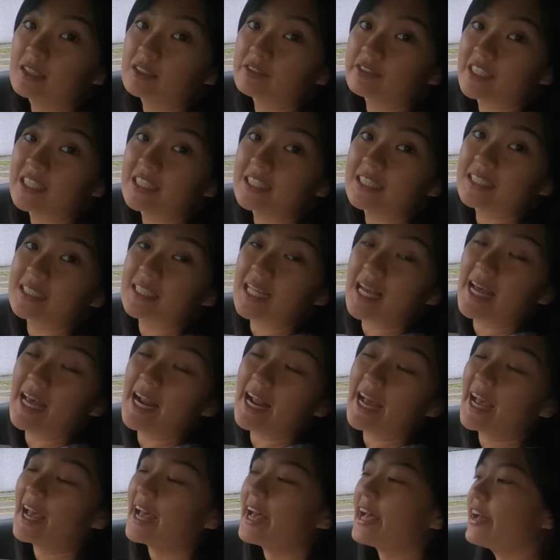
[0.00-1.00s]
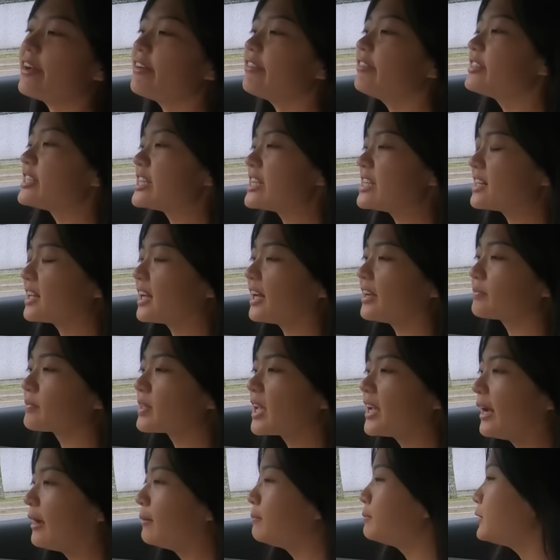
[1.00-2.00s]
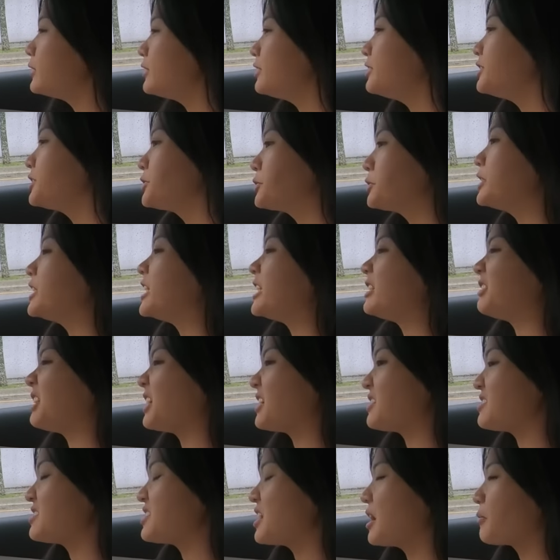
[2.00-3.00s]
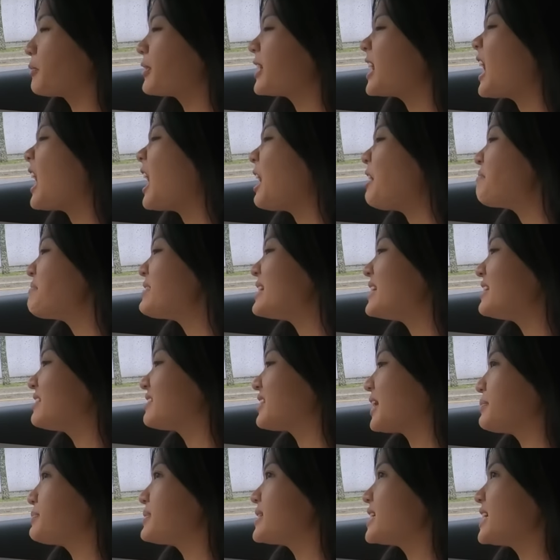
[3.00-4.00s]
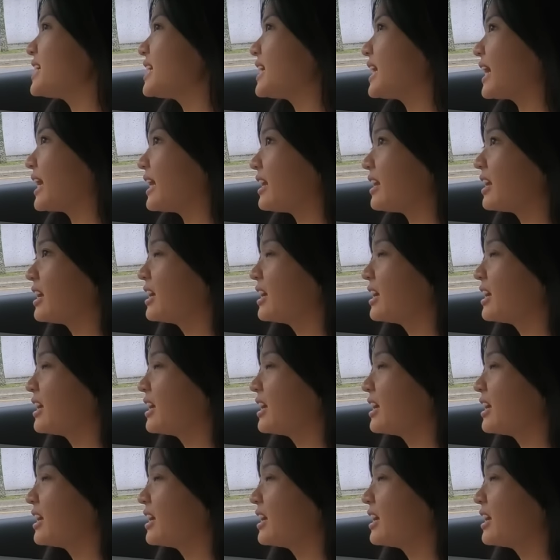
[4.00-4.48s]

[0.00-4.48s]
friends that I have saying like, I'm pretty sure they tested. I wonder how many times it can